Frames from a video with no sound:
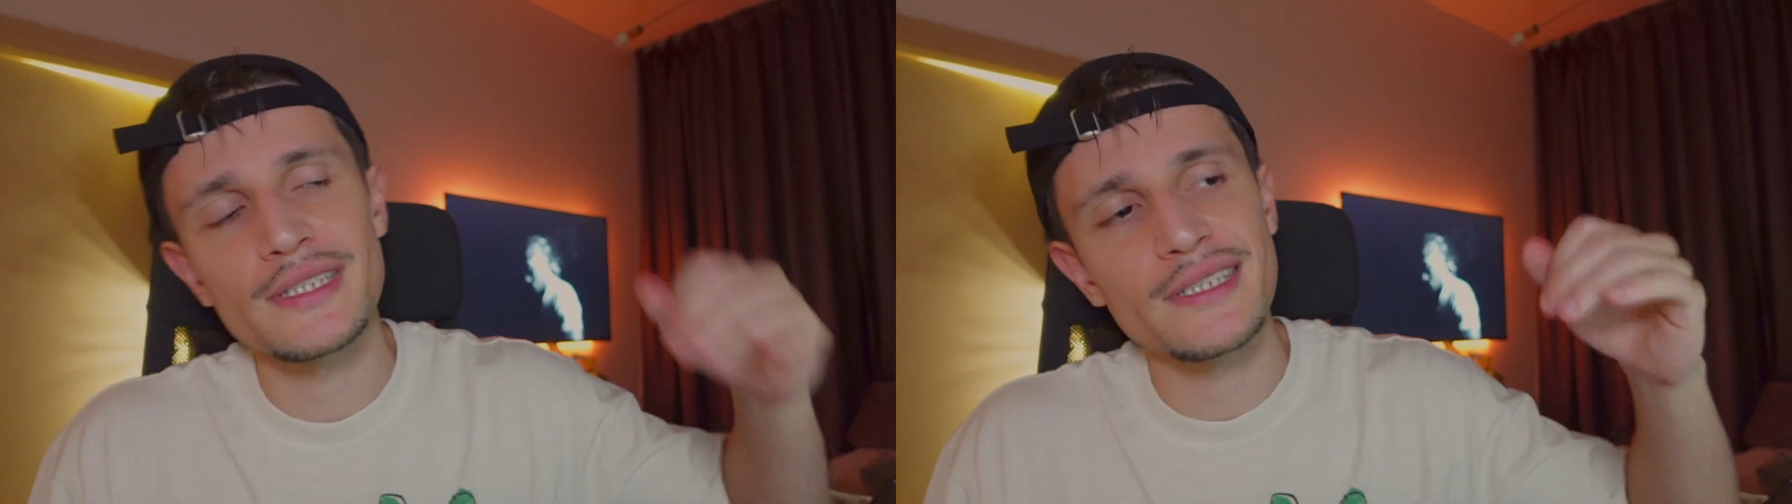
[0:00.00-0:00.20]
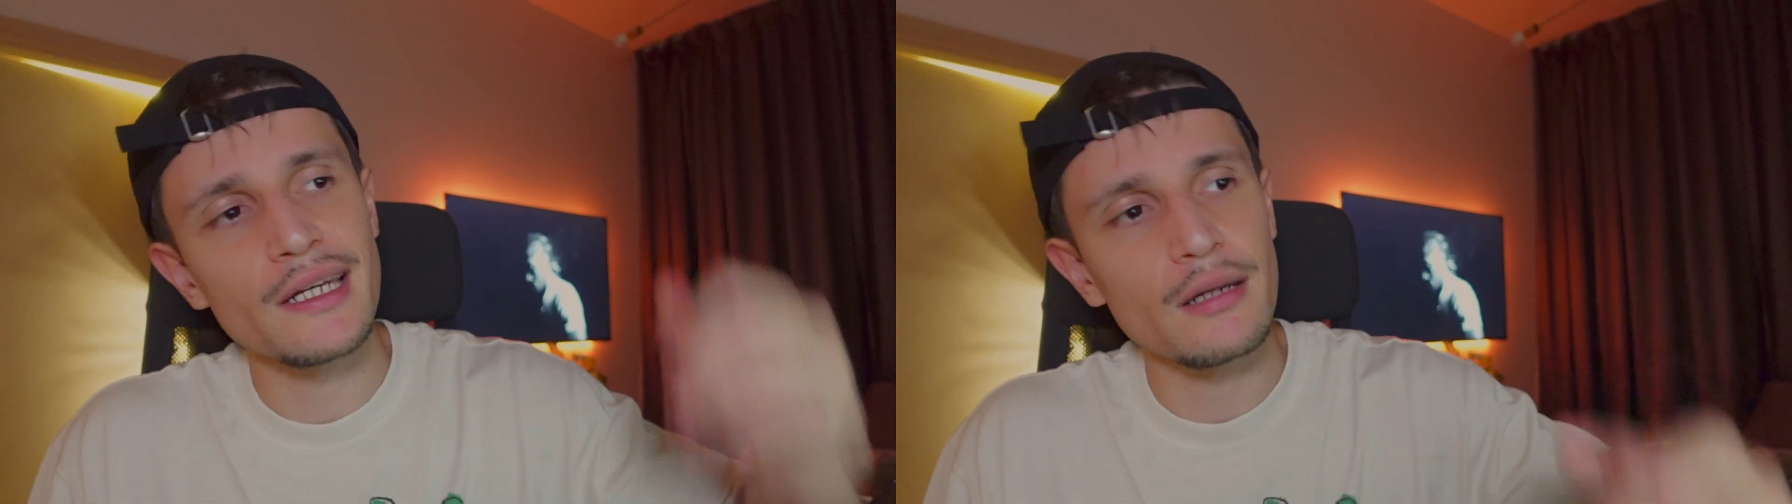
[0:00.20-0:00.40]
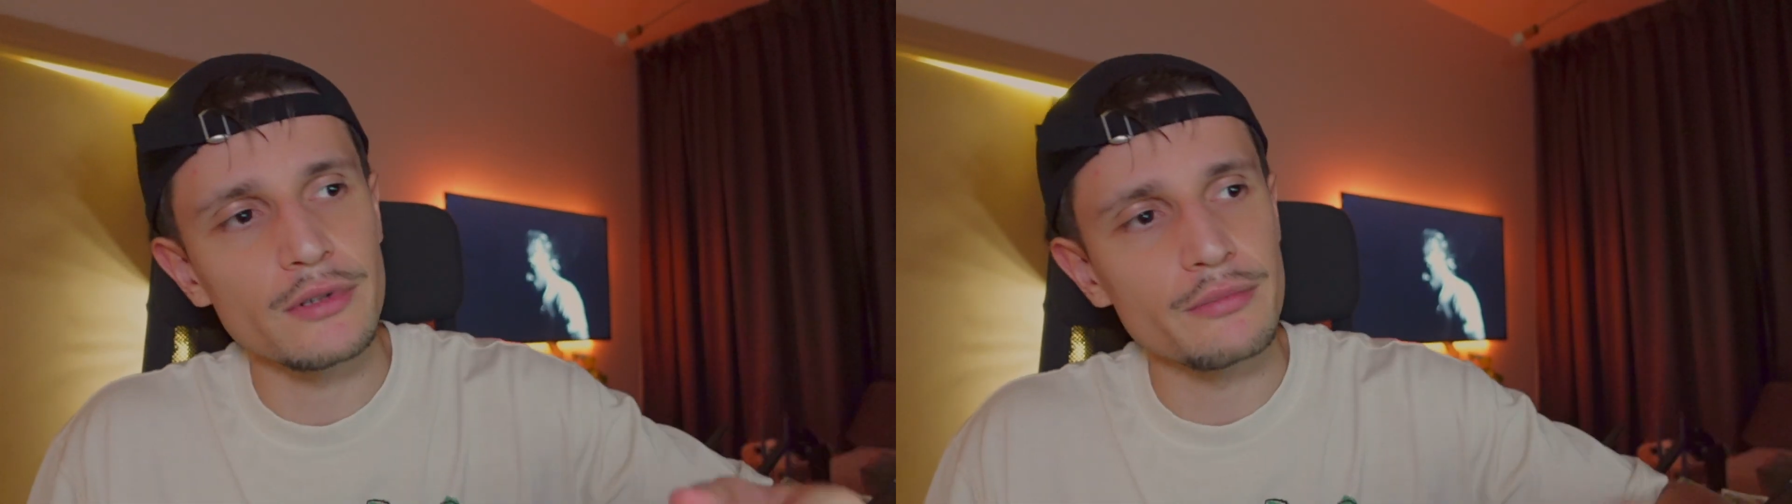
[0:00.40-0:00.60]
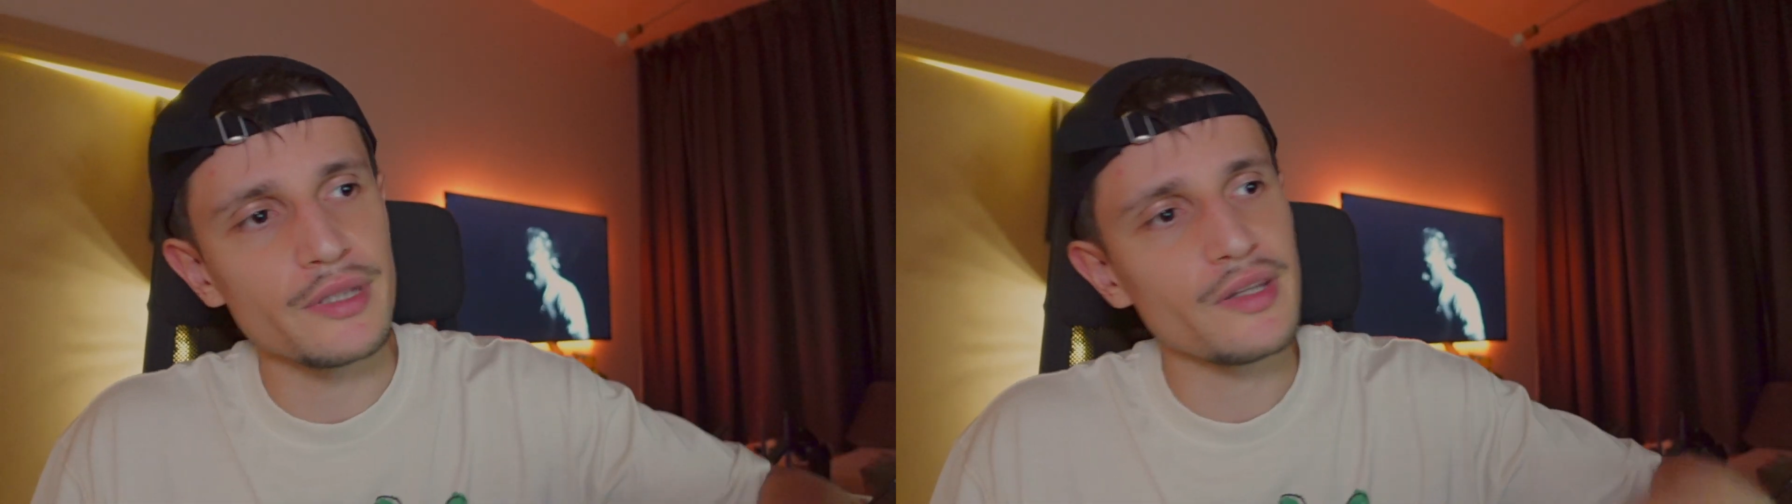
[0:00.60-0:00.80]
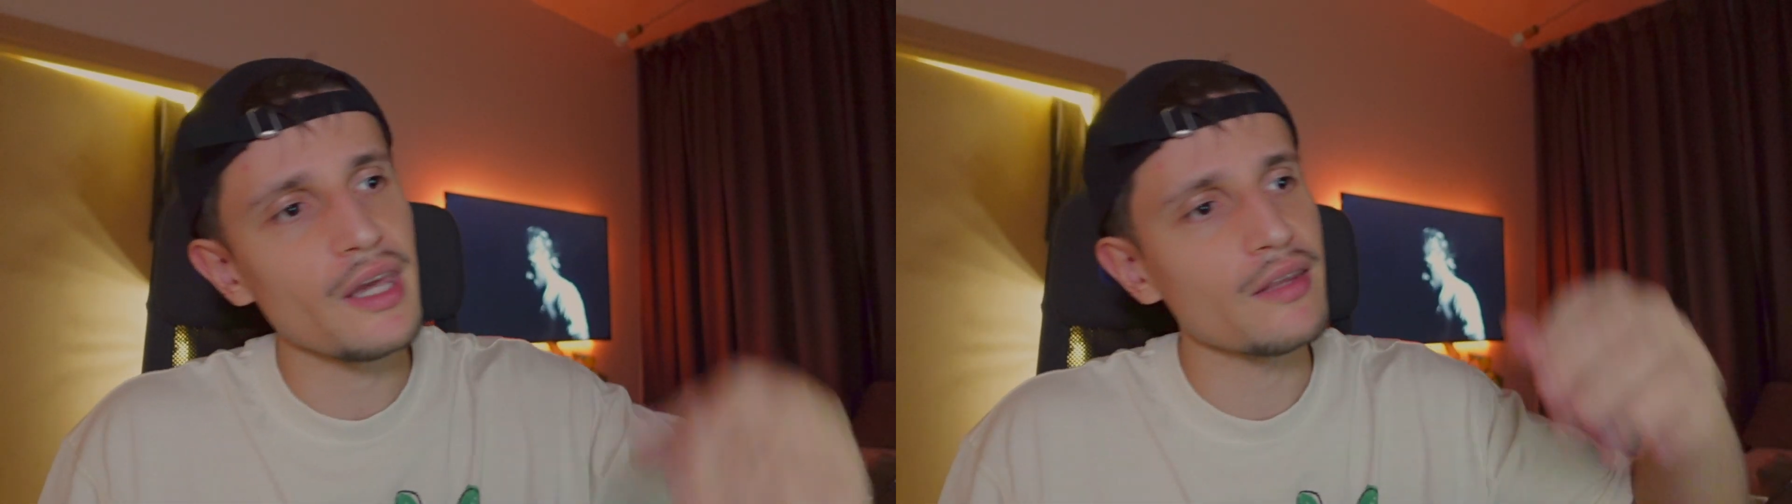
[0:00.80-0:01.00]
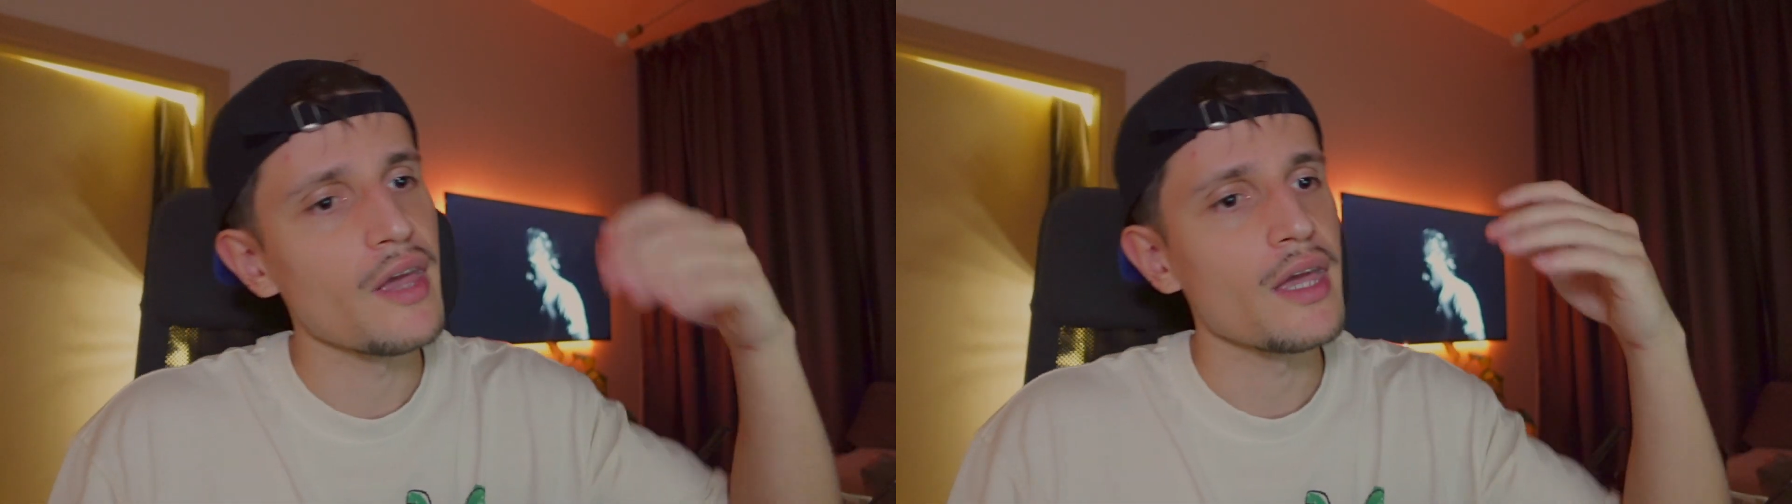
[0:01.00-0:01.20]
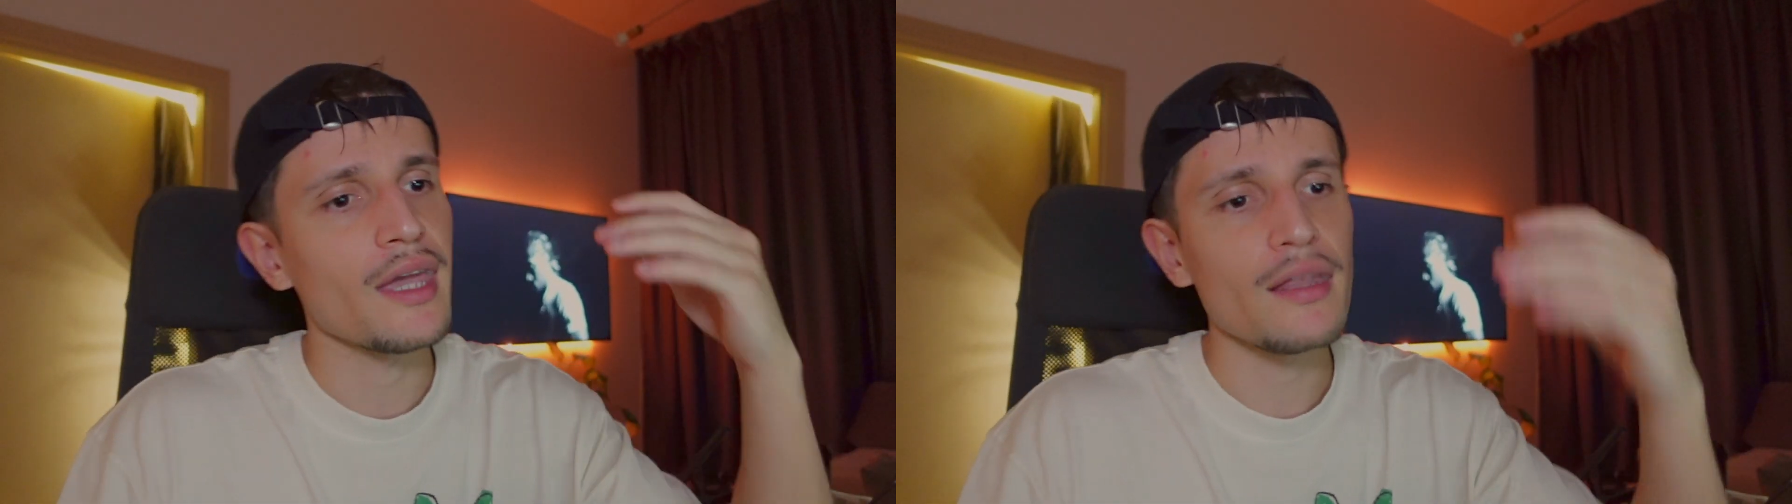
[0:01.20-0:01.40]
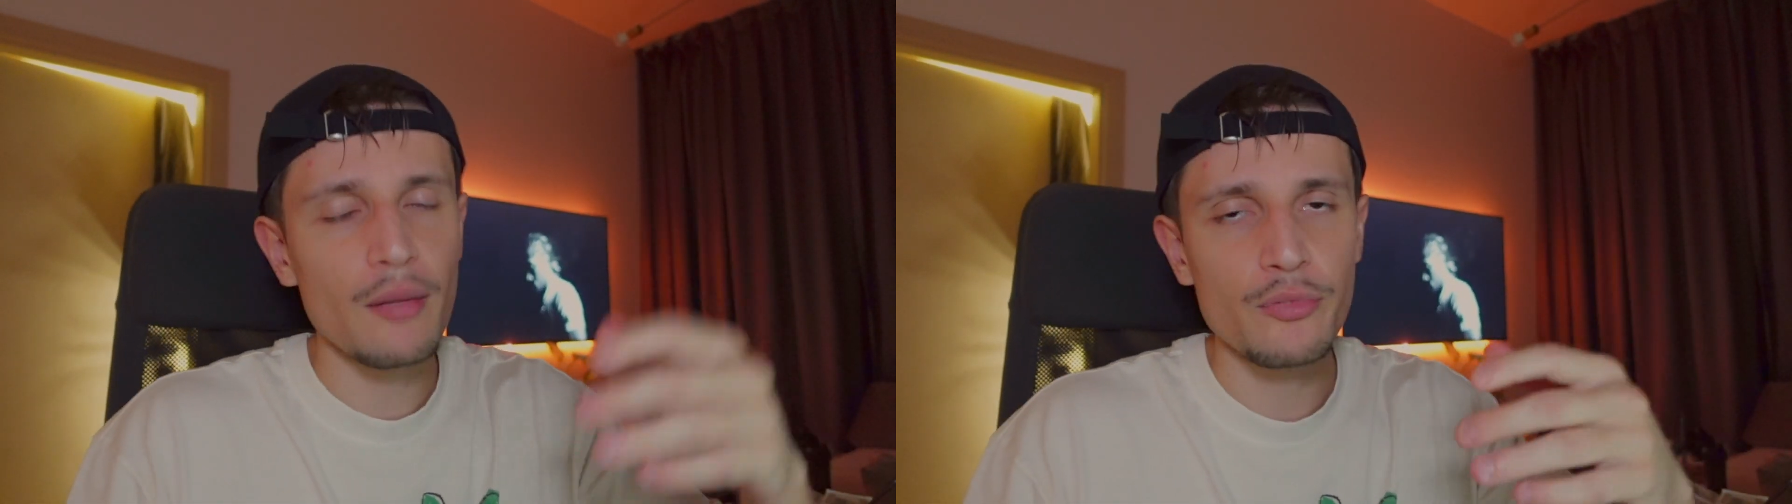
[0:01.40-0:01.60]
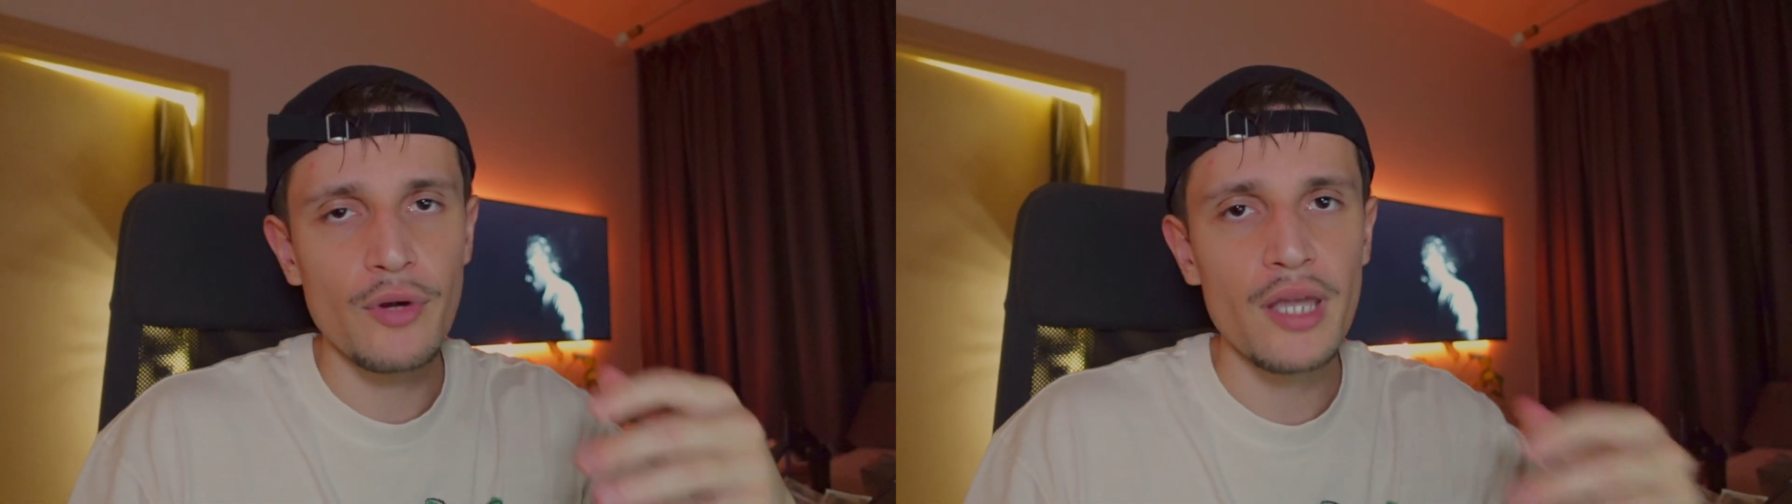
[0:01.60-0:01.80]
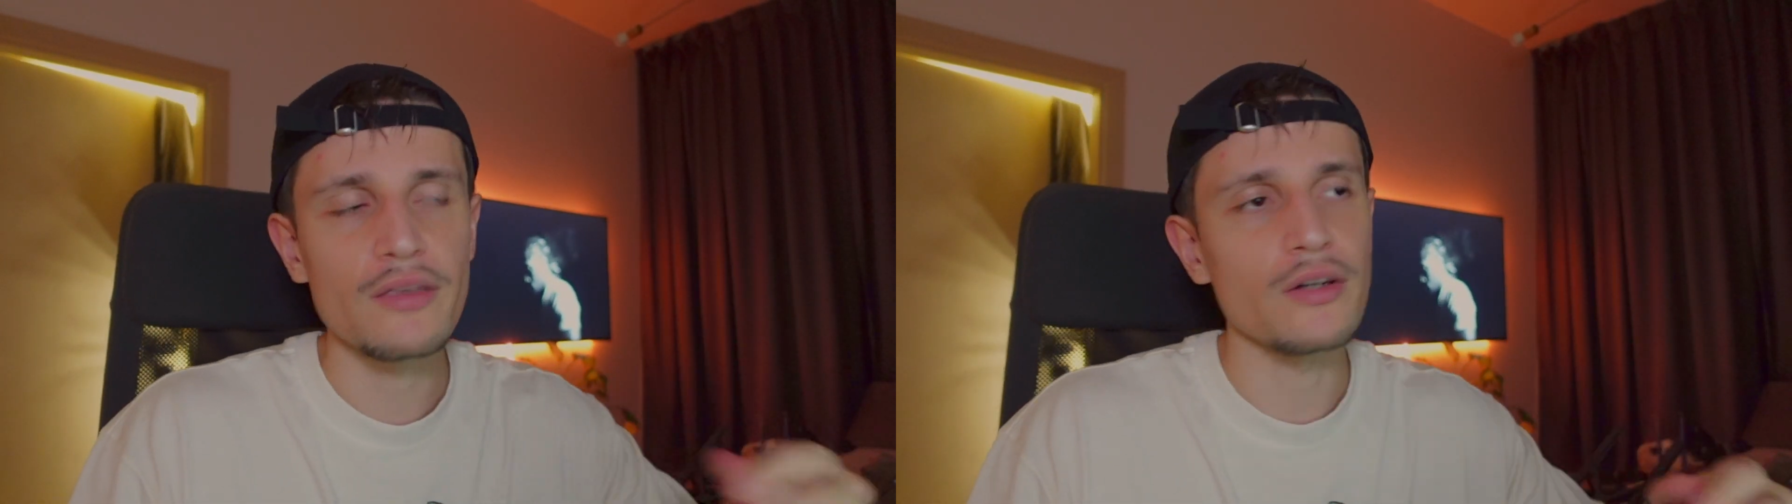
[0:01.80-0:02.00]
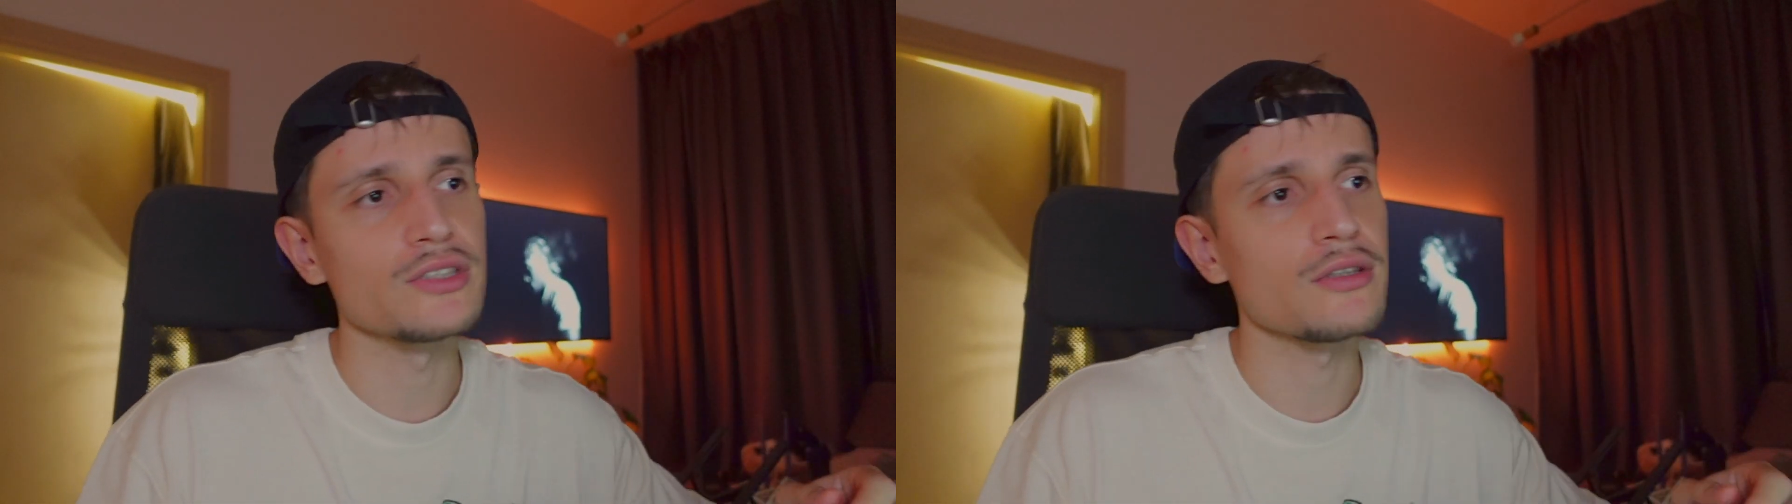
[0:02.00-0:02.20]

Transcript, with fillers: sign up on bitget get up to eight thousand